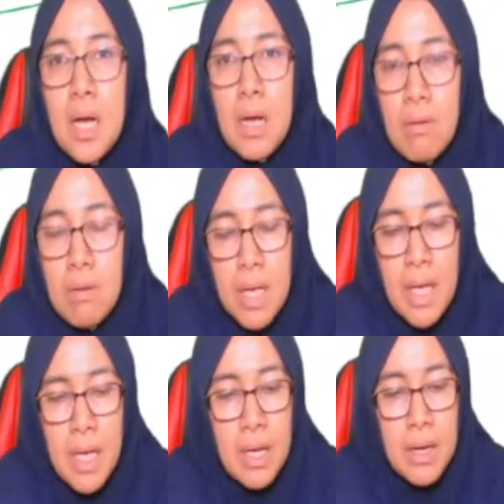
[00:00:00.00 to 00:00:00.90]

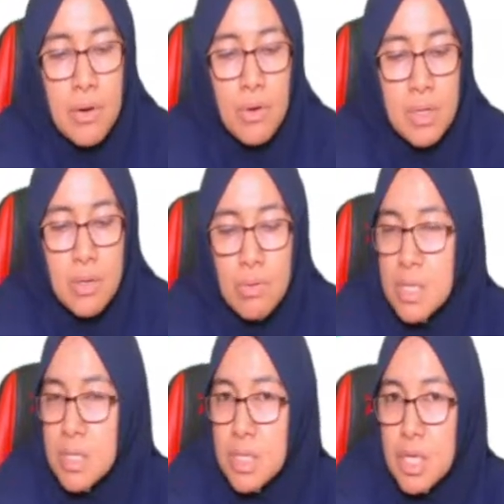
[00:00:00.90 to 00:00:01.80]
Okay, known Q
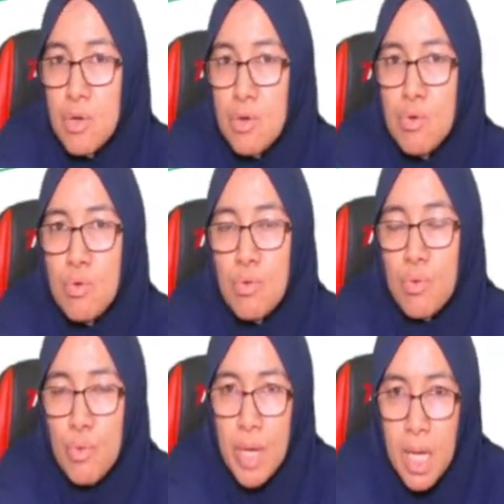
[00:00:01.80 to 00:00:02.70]
is
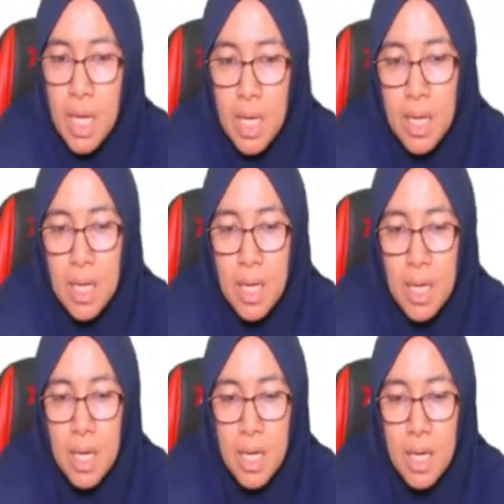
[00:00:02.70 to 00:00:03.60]
QK.
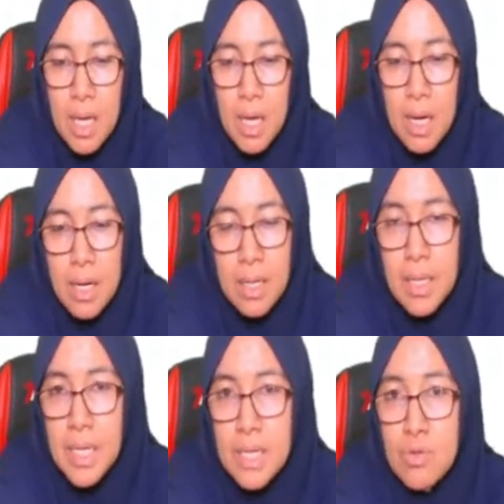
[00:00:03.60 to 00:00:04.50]

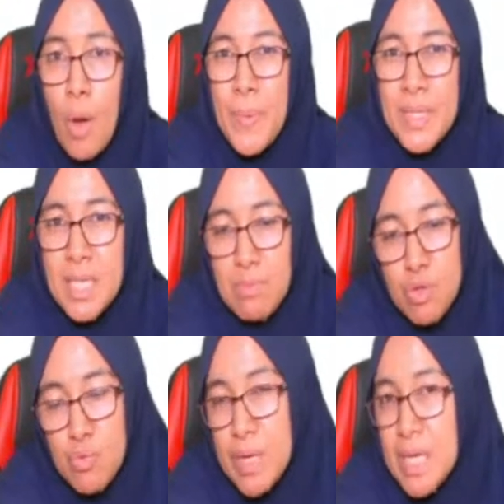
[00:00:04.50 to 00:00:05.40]
It is opposite
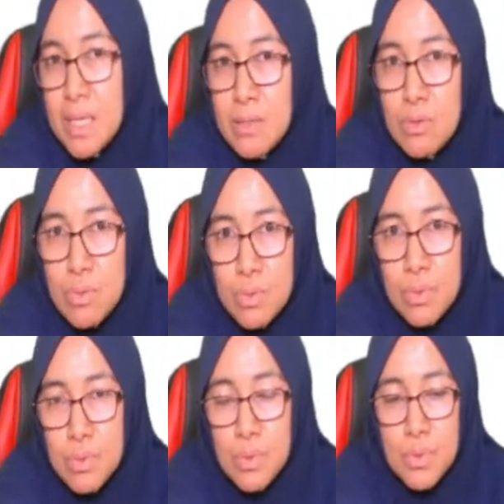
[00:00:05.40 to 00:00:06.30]
between these two.
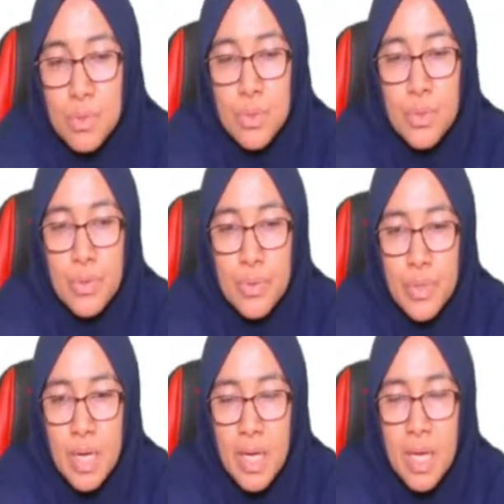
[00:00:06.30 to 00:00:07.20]

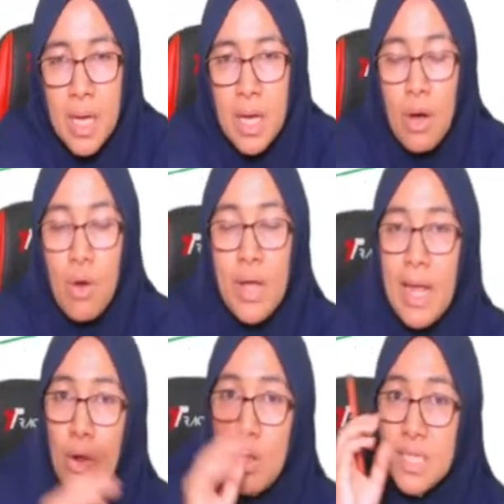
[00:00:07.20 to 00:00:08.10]
Okay, okay.
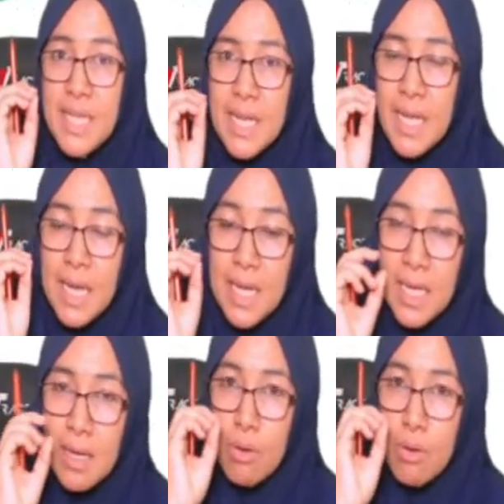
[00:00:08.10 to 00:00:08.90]
Logically,